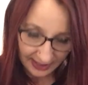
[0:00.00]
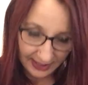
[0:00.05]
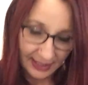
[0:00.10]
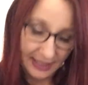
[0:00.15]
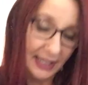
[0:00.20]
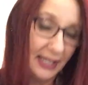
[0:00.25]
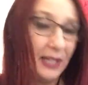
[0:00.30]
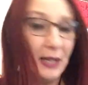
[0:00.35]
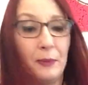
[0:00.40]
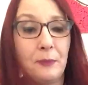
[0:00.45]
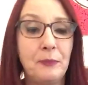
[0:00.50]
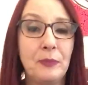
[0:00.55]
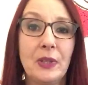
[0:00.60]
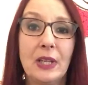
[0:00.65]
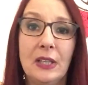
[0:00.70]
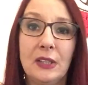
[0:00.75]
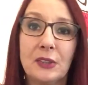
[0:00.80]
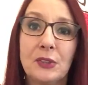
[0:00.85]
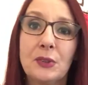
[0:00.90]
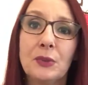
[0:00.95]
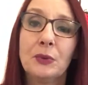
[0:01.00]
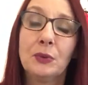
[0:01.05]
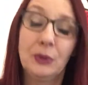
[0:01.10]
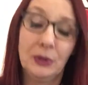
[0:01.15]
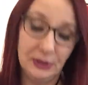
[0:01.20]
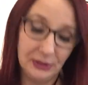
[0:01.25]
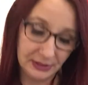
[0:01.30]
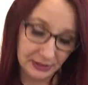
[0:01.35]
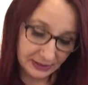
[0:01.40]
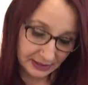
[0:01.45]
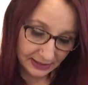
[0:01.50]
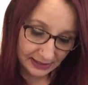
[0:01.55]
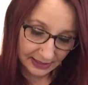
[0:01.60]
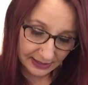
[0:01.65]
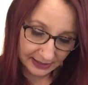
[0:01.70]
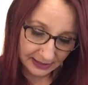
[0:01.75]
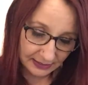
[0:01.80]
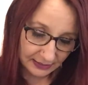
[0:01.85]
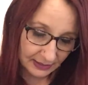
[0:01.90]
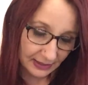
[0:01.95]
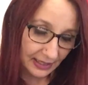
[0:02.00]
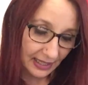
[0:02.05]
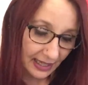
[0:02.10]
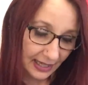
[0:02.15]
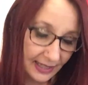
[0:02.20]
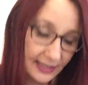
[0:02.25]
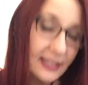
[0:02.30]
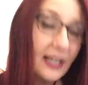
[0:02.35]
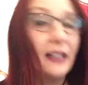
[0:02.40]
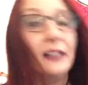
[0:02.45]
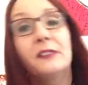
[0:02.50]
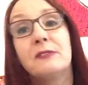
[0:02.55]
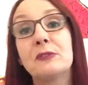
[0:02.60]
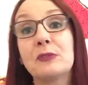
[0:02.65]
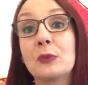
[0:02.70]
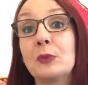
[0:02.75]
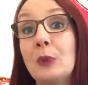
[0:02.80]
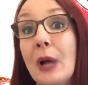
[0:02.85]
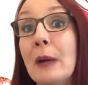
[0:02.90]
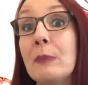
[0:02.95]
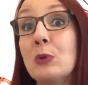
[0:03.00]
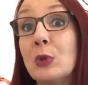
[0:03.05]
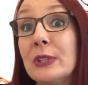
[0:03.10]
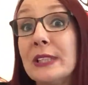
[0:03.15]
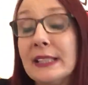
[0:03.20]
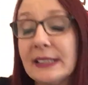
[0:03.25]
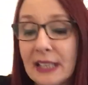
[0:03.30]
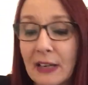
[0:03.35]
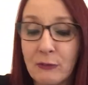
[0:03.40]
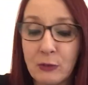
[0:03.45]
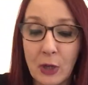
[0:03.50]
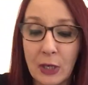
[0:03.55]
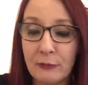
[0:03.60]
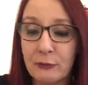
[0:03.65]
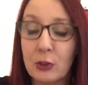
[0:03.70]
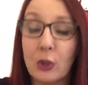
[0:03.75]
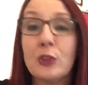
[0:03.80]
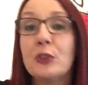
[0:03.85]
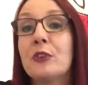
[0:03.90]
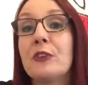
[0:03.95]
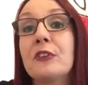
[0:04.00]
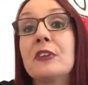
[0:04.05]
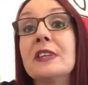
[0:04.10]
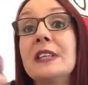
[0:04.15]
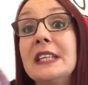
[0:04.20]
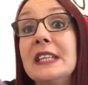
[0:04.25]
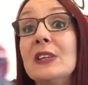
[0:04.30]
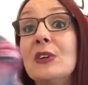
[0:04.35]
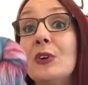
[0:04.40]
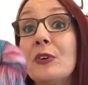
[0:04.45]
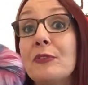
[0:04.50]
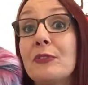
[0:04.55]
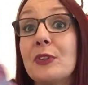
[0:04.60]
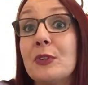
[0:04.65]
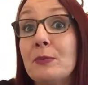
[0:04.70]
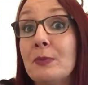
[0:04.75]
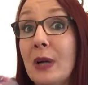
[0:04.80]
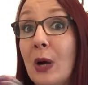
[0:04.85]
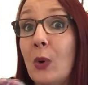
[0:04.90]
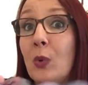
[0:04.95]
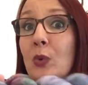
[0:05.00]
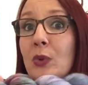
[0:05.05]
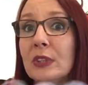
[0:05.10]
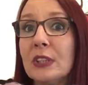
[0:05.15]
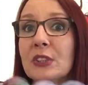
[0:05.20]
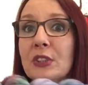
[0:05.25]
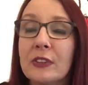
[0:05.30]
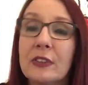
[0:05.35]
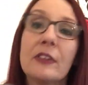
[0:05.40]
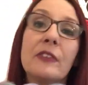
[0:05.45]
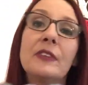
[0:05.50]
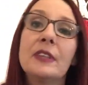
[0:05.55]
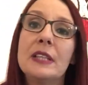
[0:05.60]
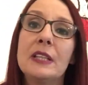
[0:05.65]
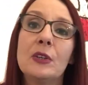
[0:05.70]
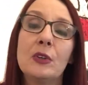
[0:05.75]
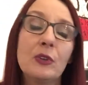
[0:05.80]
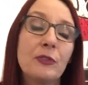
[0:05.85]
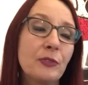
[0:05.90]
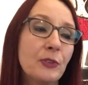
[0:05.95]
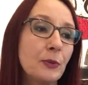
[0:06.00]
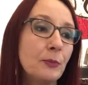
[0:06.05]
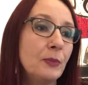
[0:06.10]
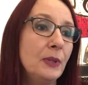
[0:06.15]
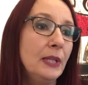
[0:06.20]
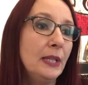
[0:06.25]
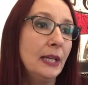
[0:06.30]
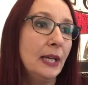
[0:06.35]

Um, so the I have I'm going to I've, I've done three of them. I've only done three of them.